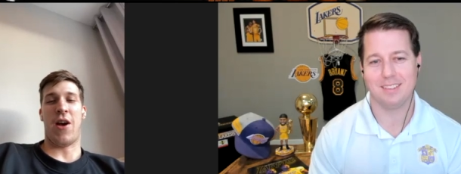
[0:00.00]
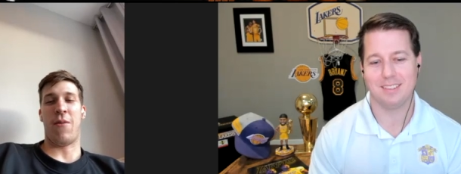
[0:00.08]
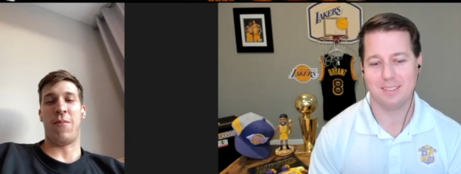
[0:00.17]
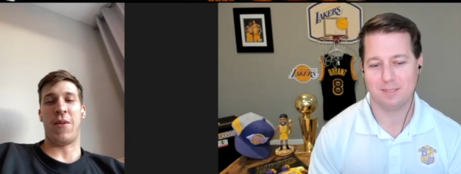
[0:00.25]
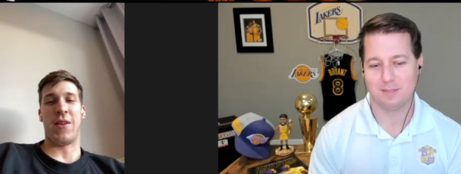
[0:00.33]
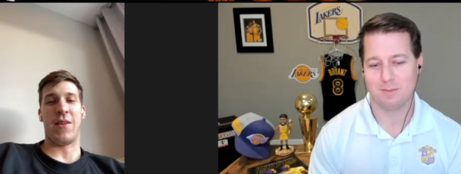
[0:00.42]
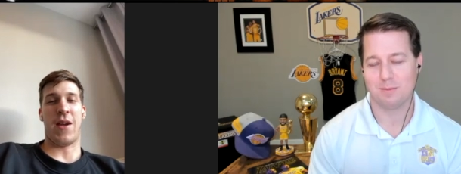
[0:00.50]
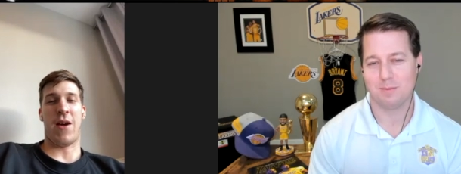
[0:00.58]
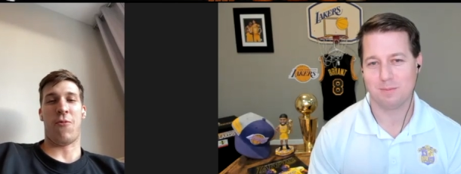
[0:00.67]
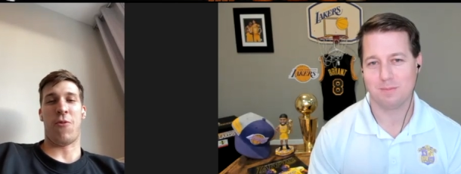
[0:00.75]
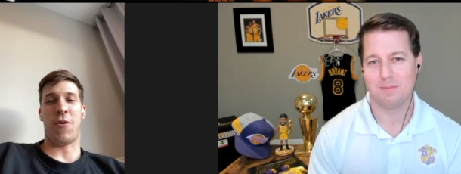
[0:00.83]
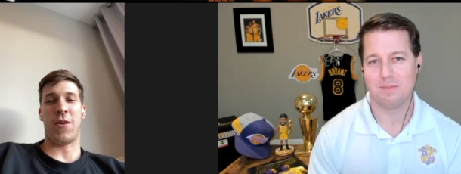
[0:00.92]
Speaker 1: no, nah, I
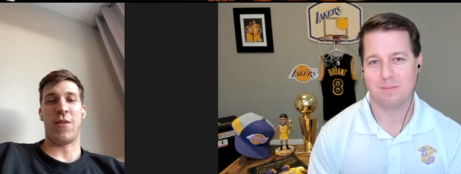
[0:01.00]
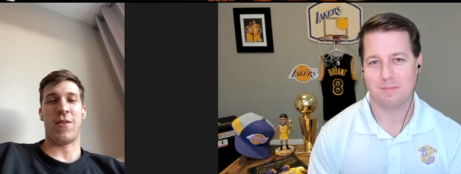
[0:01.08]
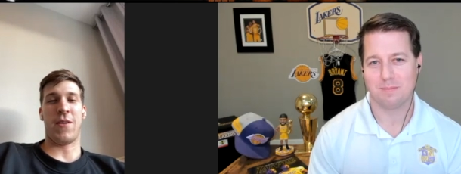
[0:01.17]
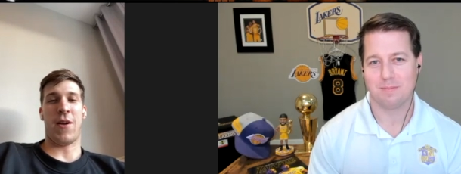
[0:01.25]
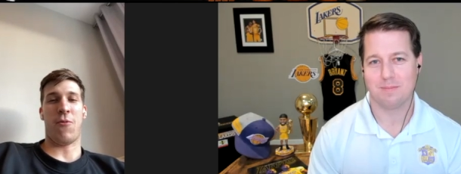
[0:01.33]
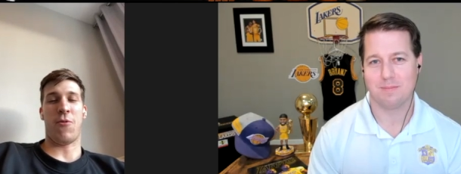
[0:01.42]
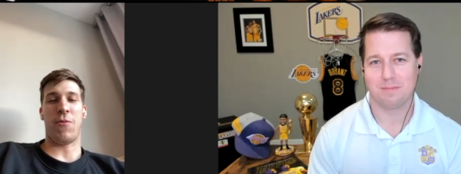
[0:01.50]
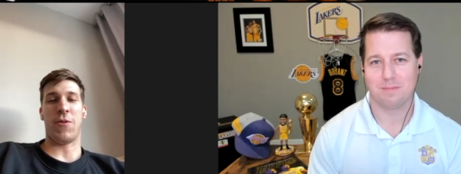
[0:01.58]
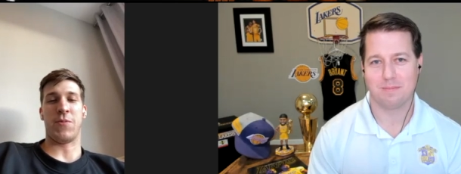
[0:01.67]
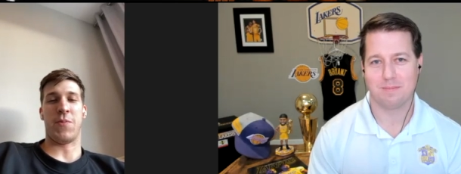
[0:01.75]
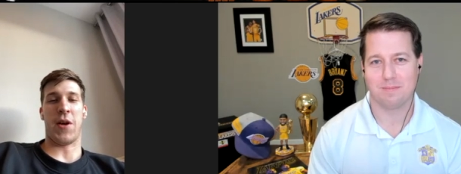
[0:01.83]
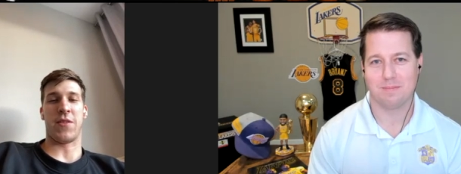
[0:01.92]
mean, I want I
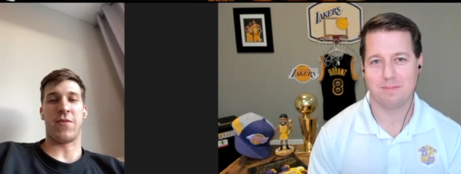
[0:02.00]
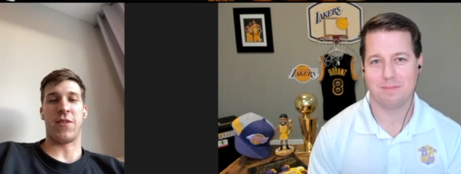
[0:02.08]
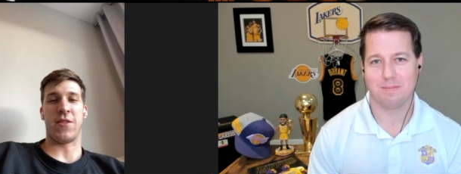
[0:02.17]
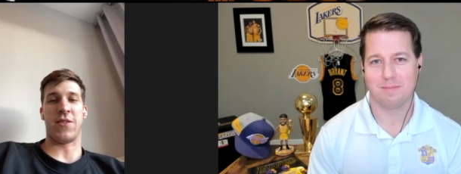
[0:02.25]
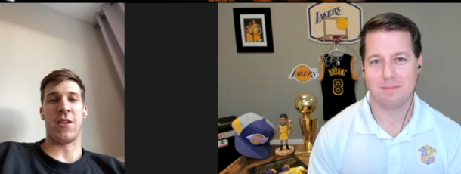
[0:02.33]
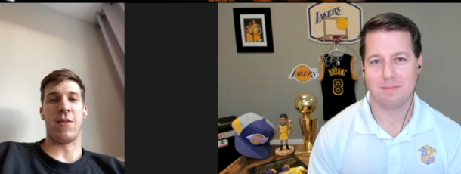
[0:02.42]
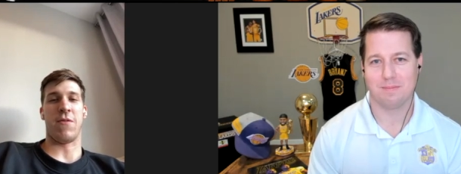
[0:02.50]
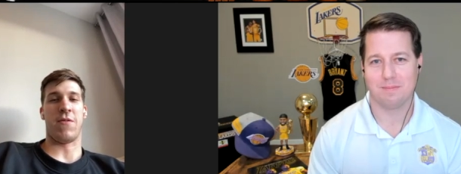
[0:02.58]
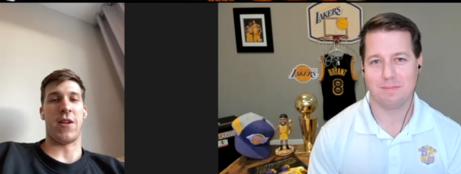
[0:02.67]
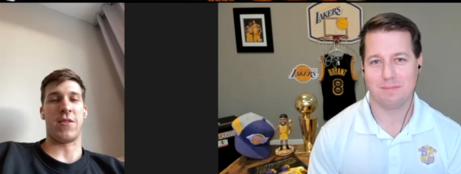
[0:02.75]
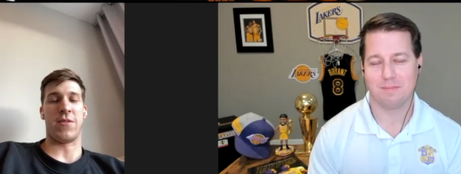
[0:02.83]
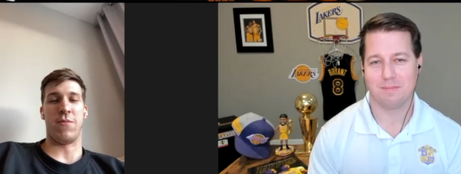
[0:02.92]
want what's best for the
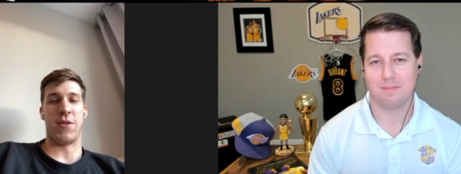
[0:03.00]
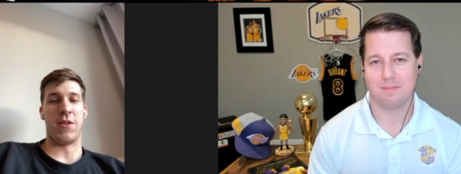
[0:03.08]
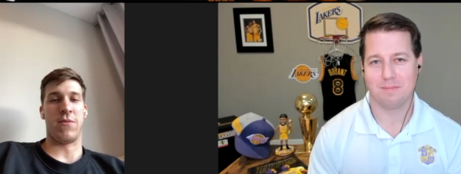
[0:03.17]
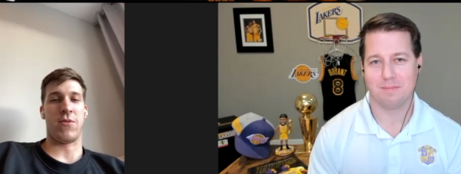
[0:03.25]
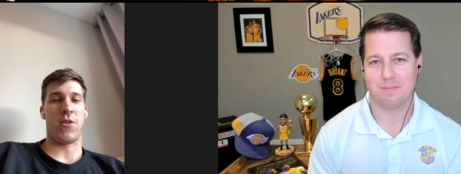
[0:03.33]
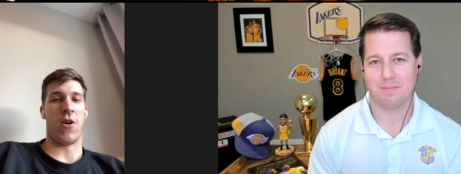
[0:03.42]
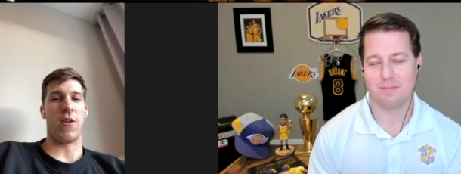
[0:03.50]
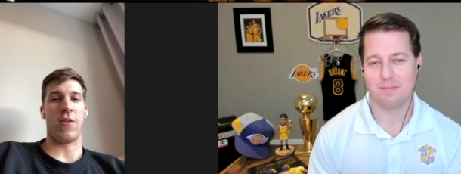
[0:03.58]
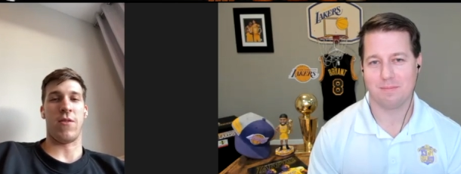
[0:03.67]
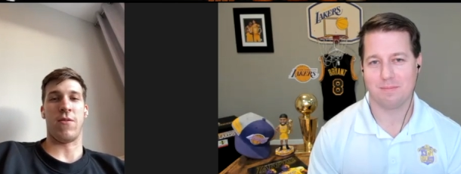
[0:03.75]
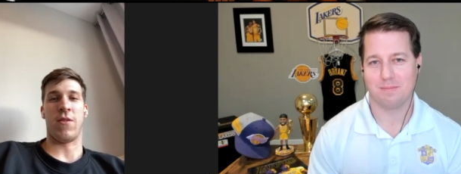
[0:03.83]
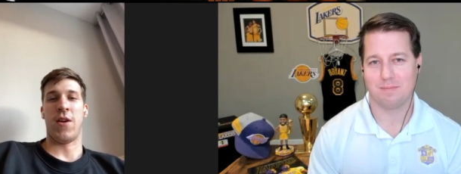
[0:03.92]
team. If that's me
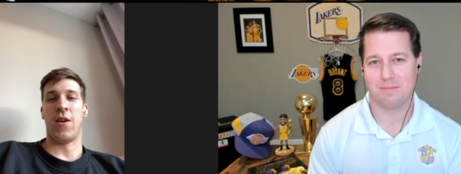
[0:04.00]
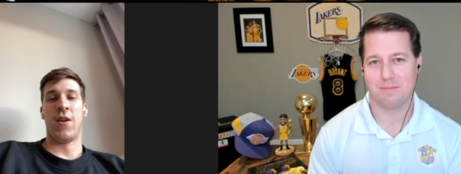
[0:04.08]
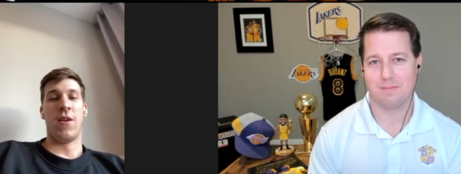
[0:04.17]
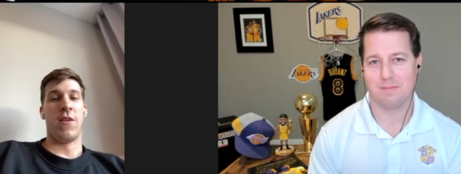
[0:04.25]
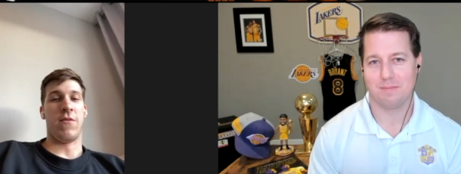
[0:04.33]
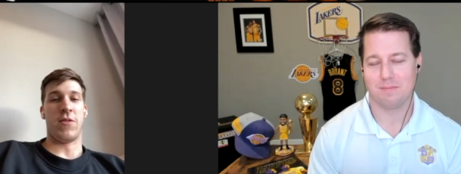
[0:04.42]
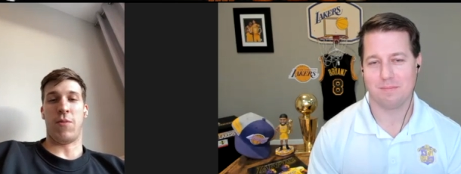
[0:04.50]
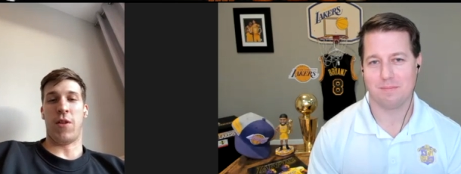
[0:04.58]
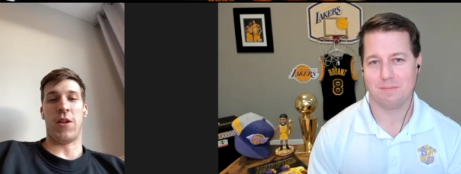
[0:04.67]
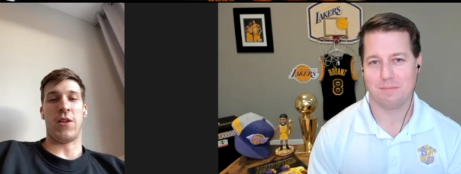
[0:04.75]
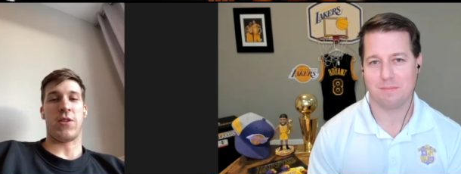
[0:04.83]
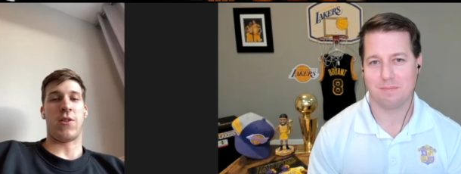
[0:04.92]
starting,
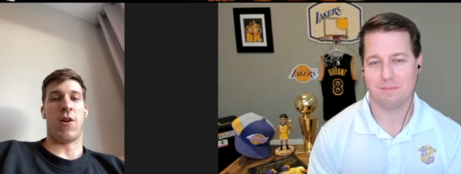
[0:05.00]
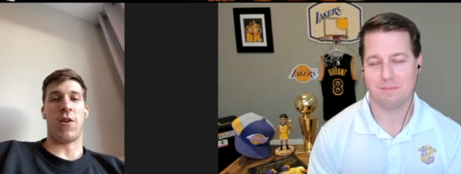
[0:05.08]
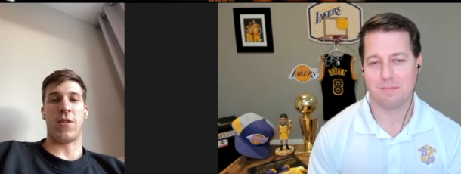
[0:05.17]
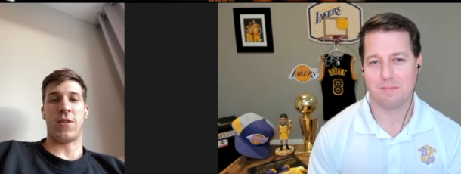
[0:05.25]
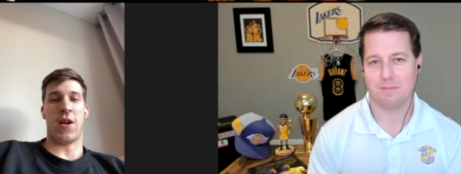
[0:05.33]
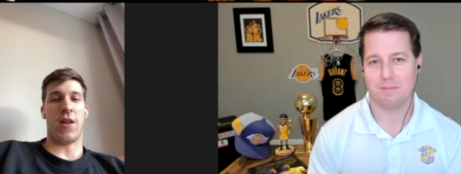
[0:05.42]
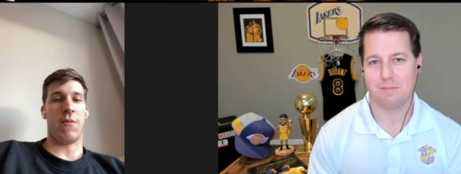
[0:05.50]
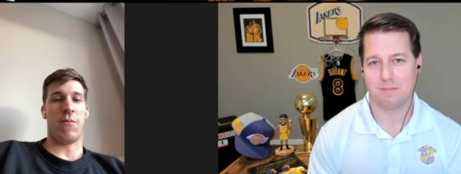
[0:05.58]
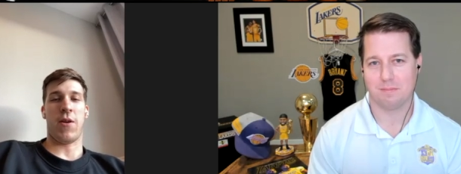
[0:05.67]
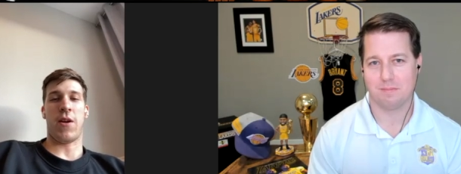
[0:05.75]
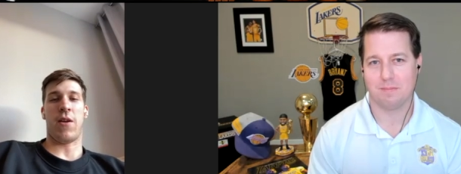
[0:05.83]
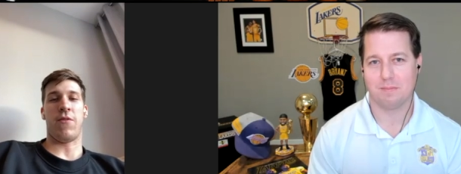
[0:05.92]
is Malik starting,
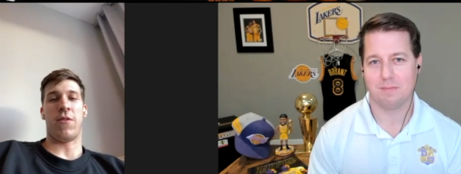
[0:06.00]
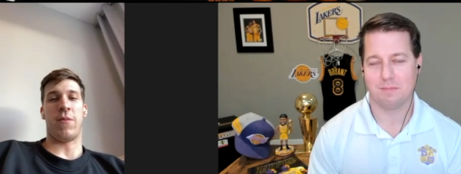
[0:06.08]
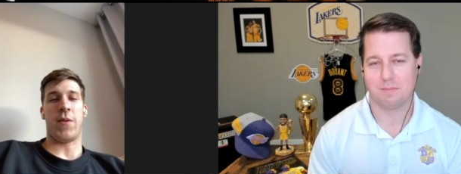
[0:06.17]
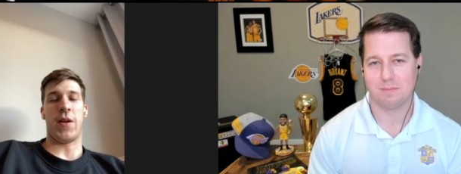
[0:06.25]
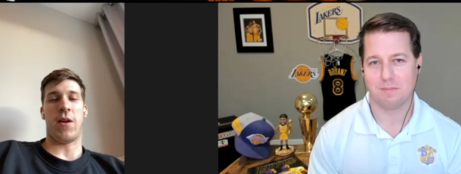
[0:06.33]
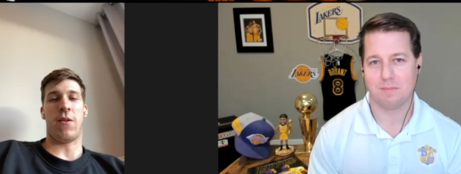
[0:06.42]
Taylor, whatever.